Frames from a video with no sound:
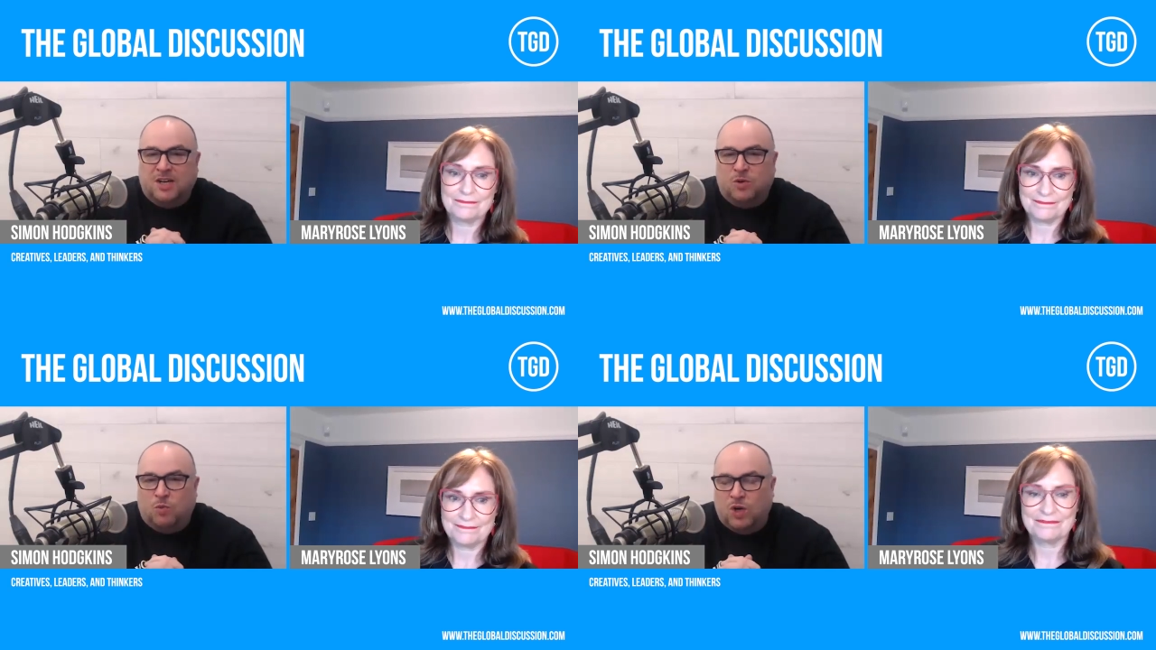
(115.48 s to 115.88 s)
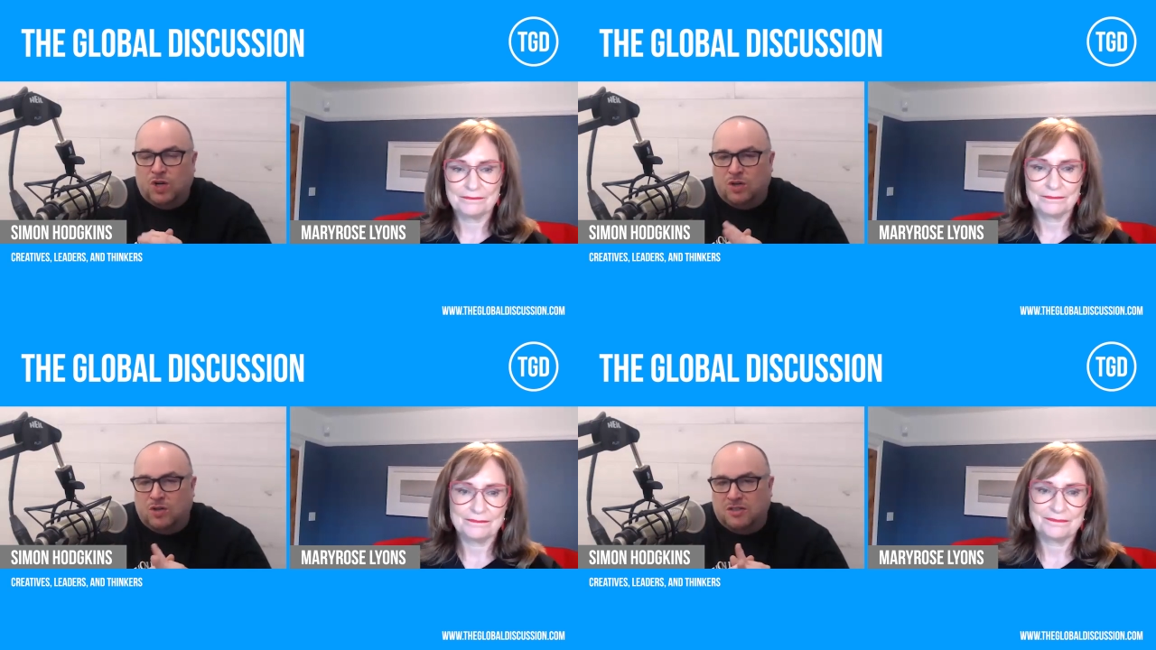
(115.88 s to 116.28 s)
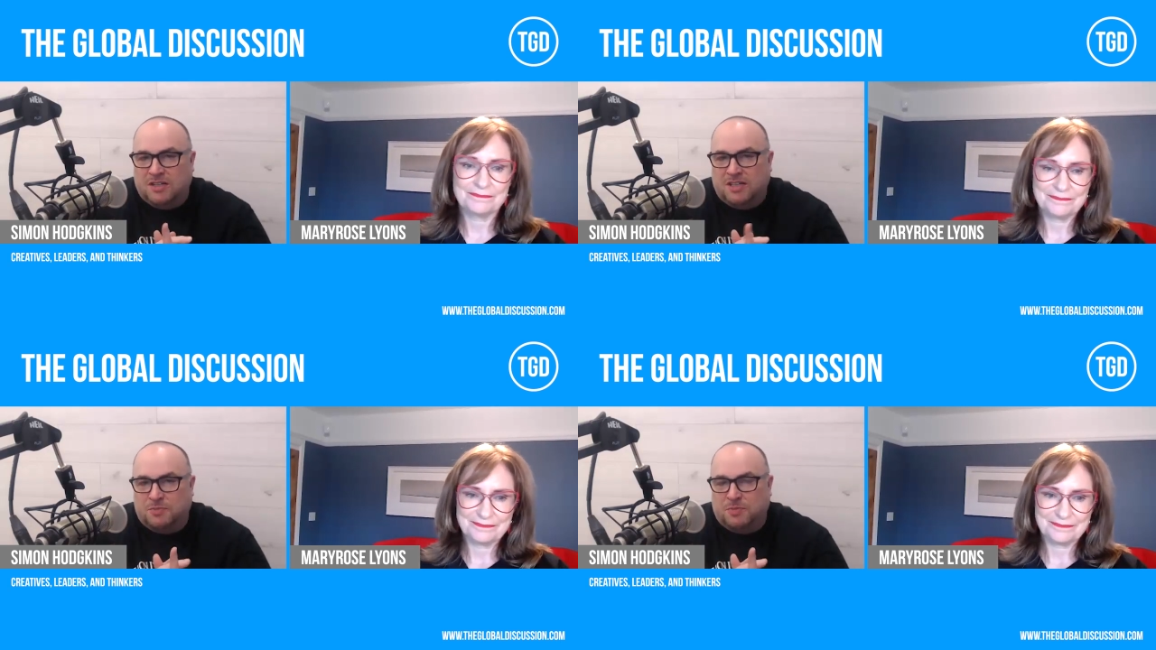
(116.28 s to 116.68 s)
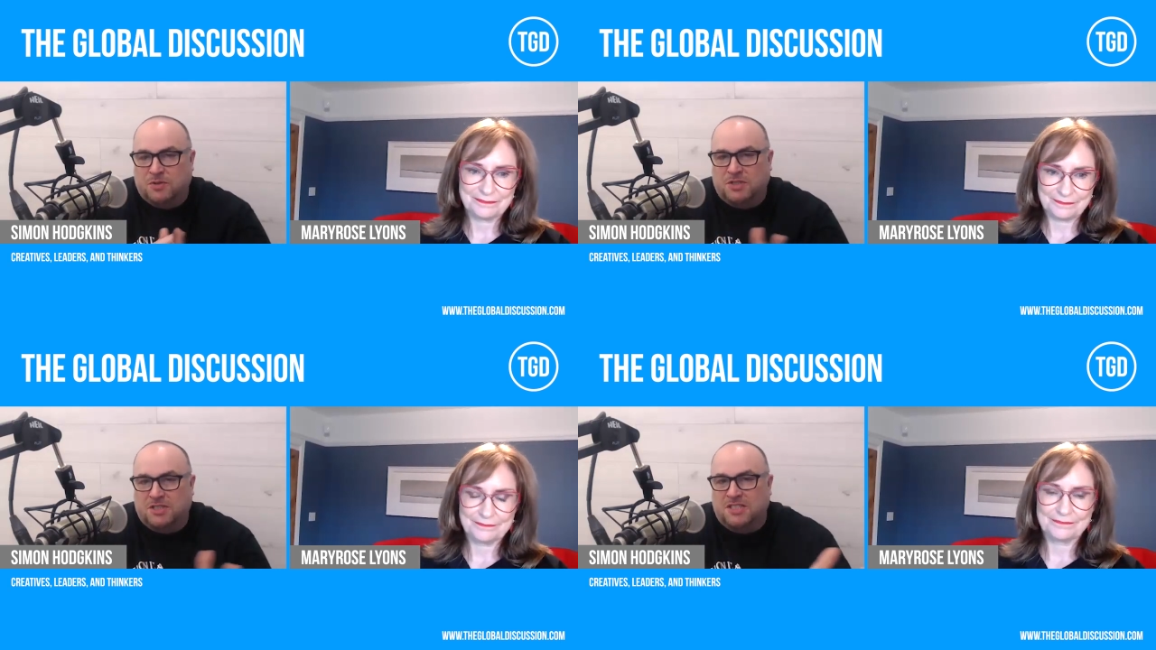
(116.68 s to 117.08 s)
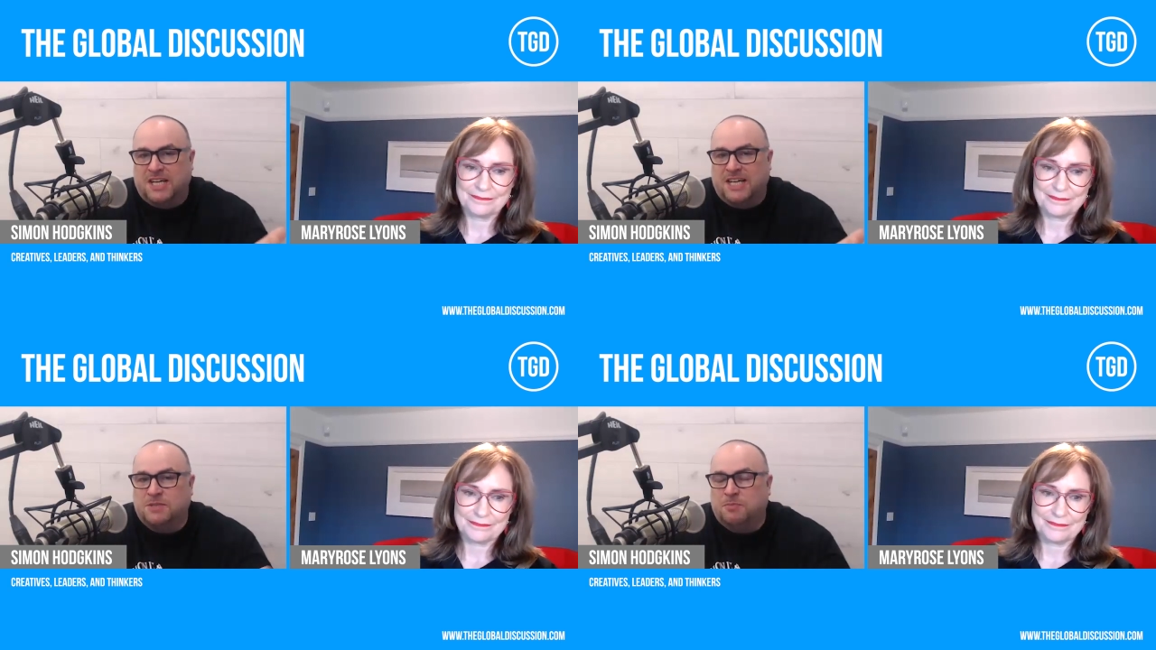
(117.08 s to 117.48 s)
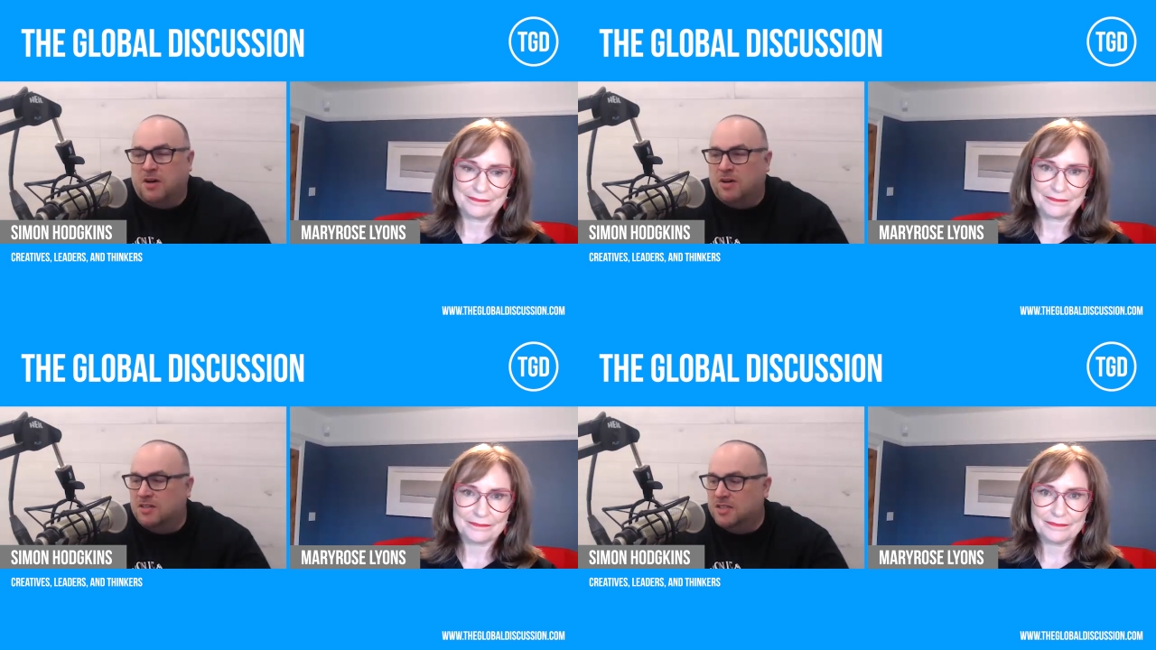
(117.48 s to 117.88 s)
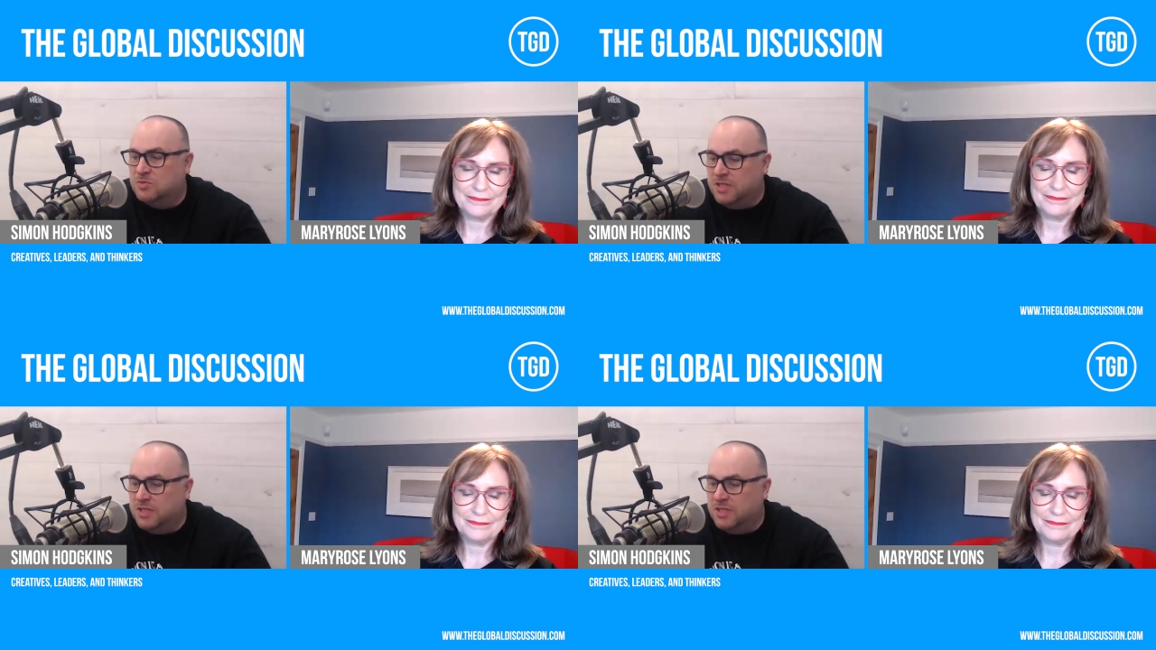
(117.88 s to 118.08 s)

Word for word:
Speaker 1: world. And I suppose in today's parlance,